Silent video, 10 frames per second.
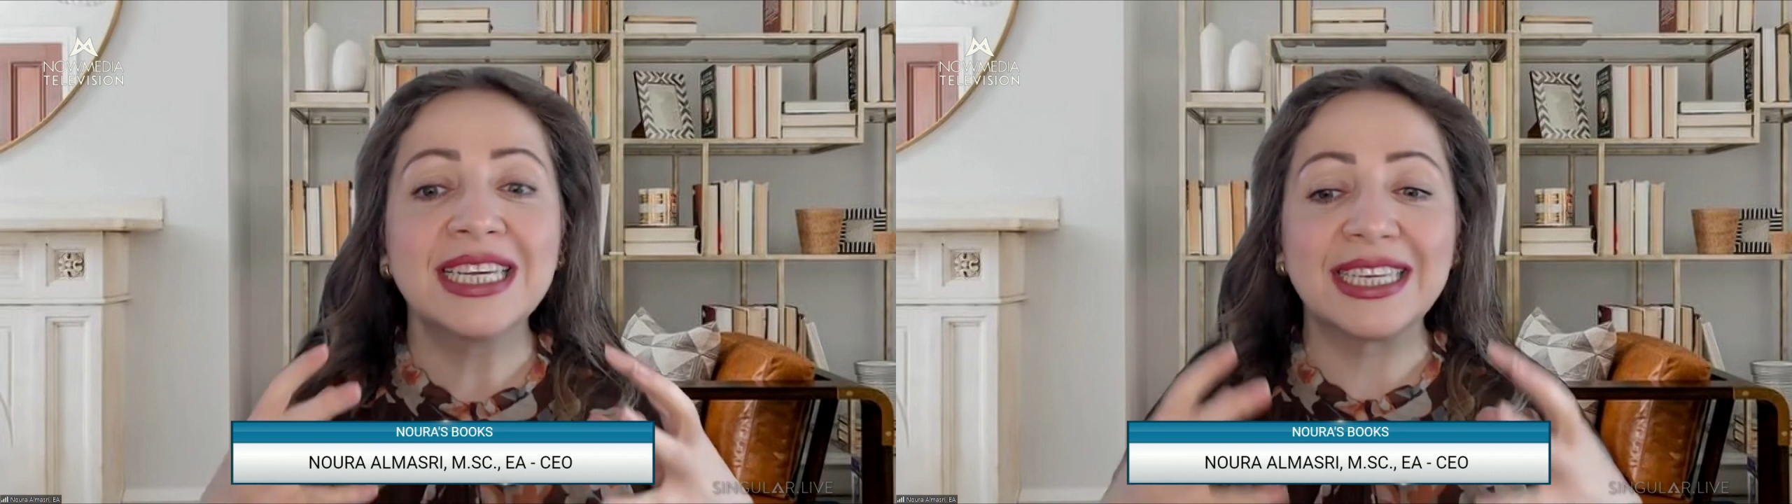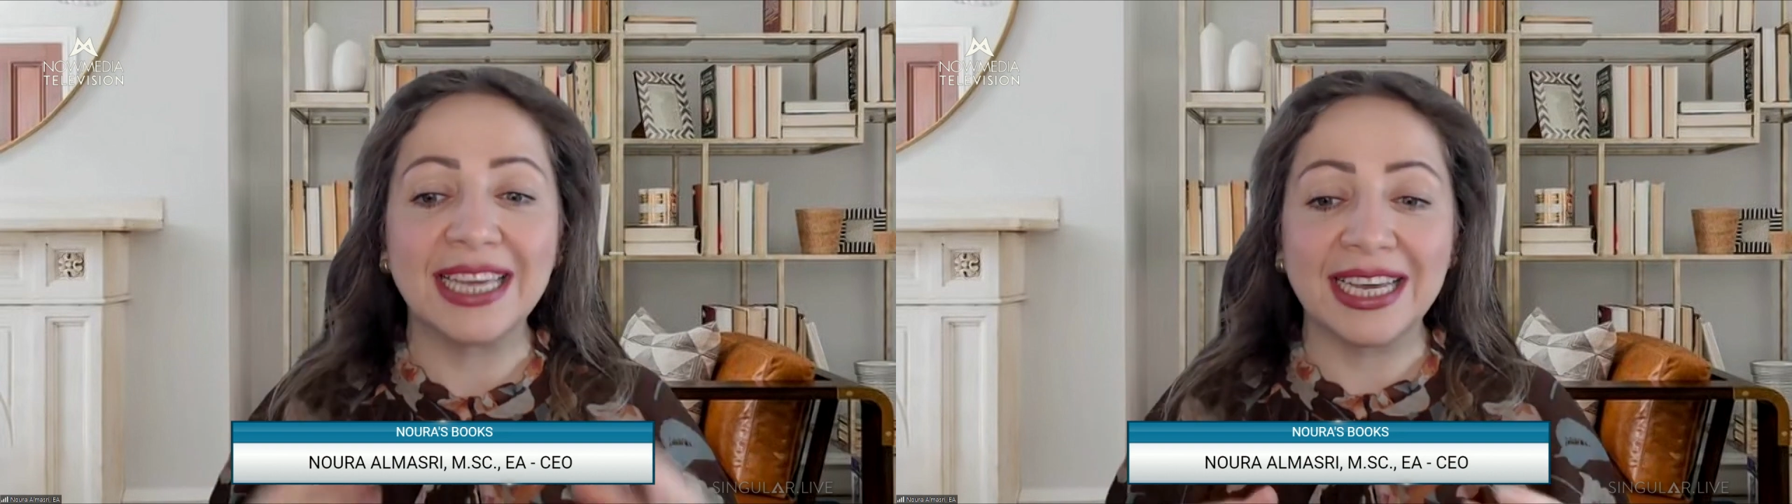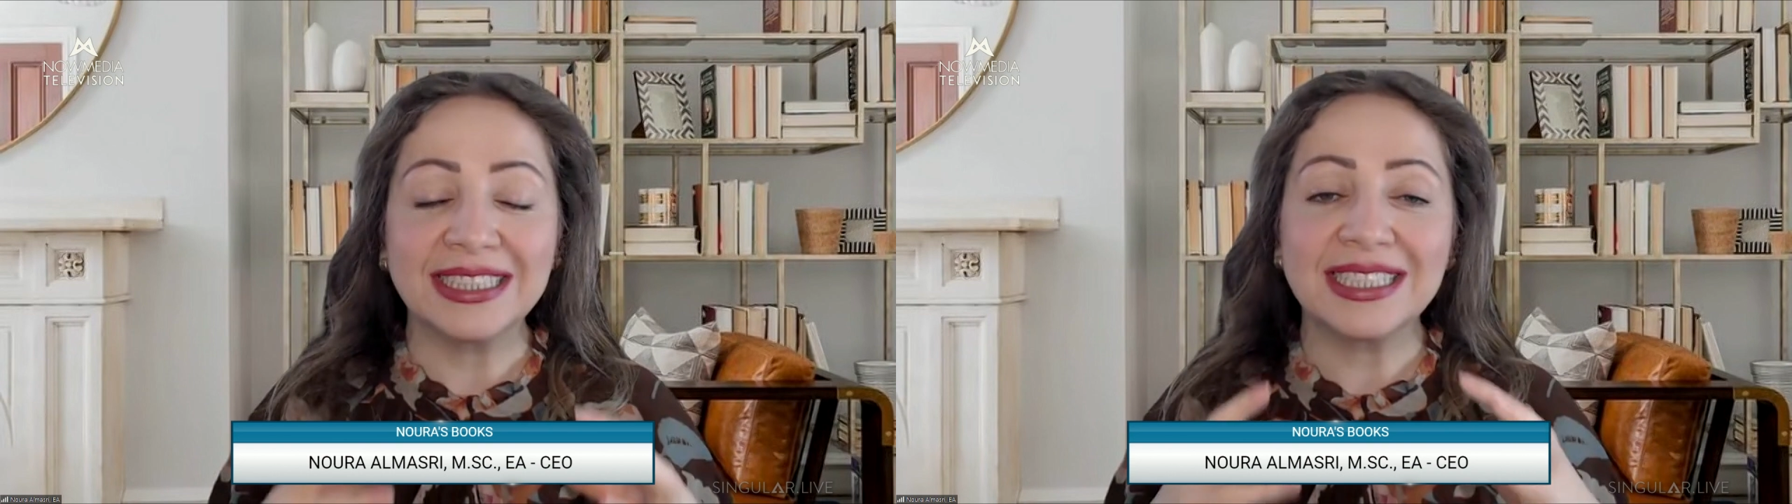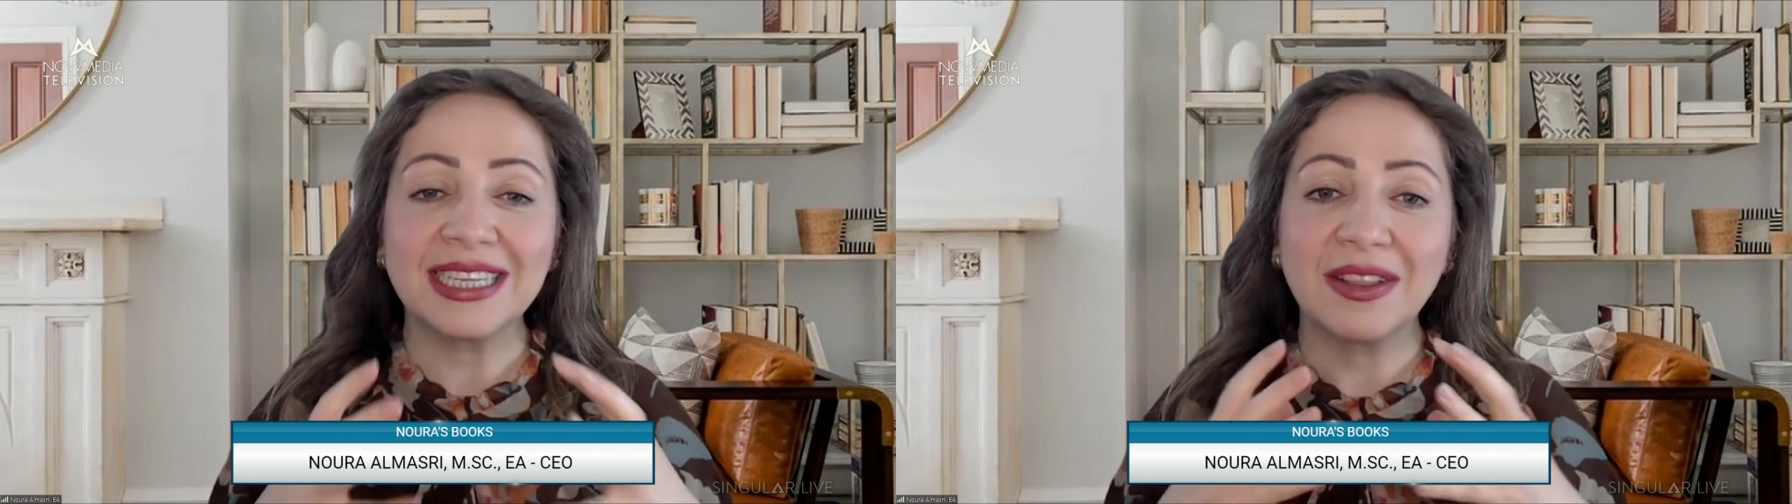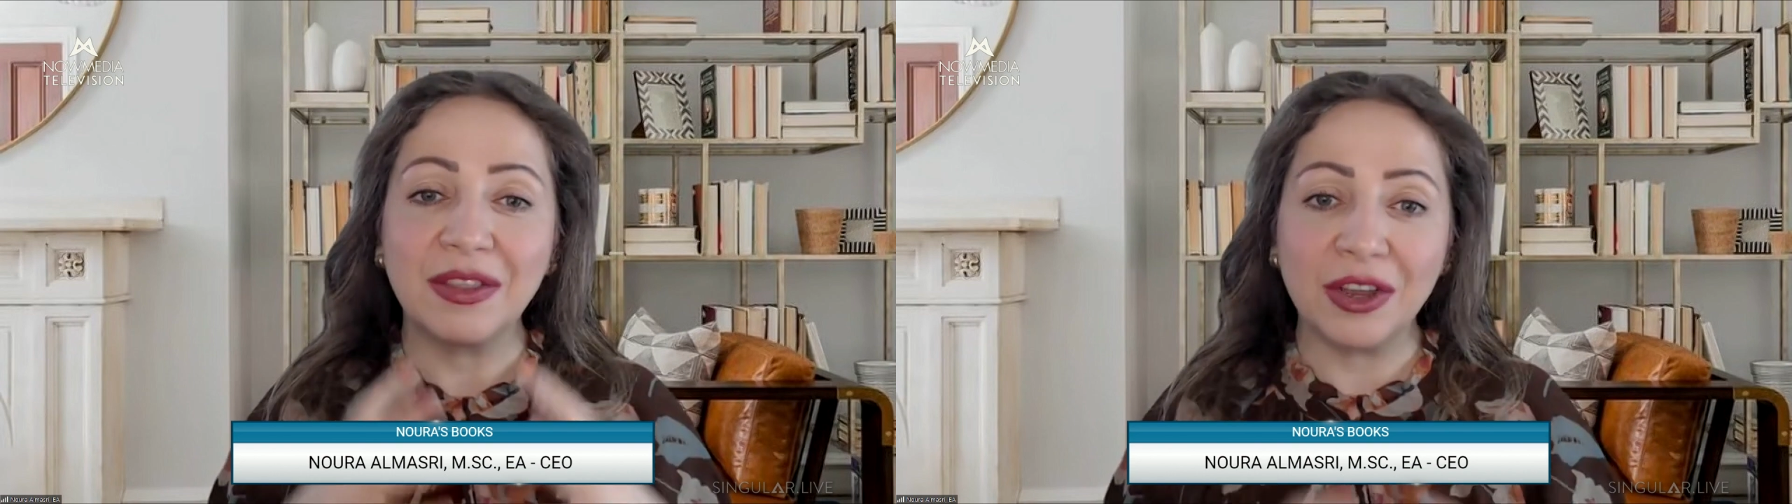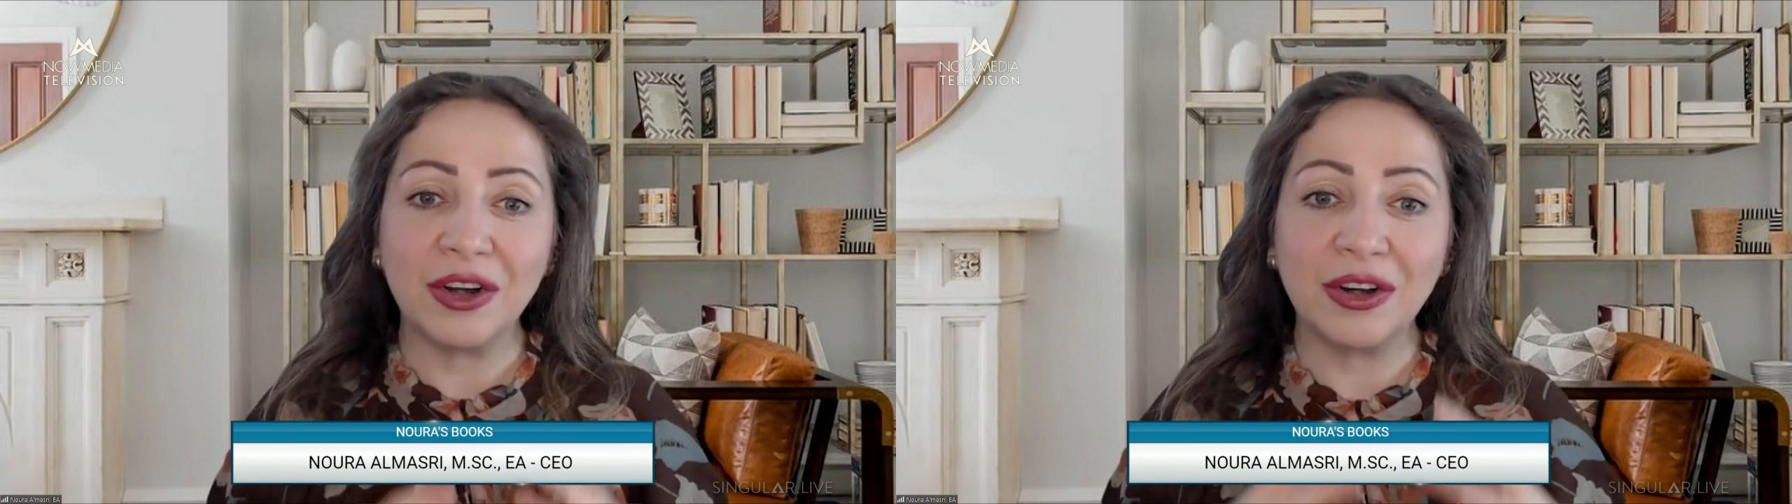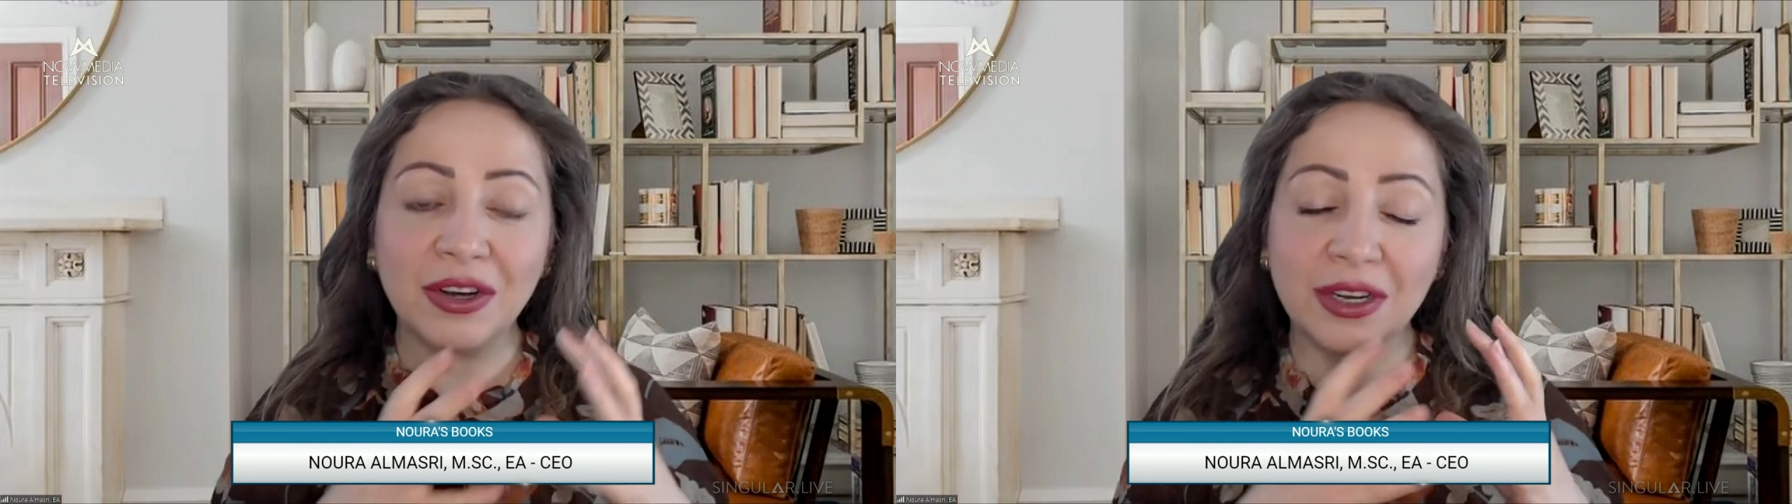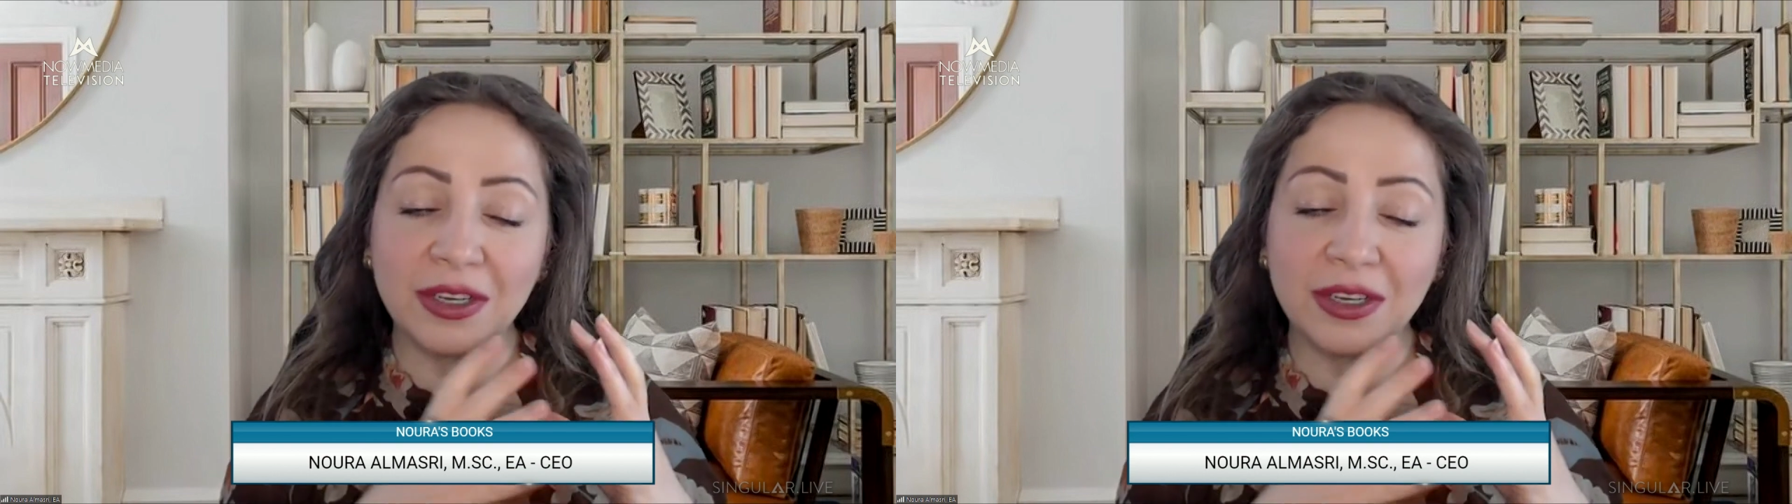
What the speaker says: get their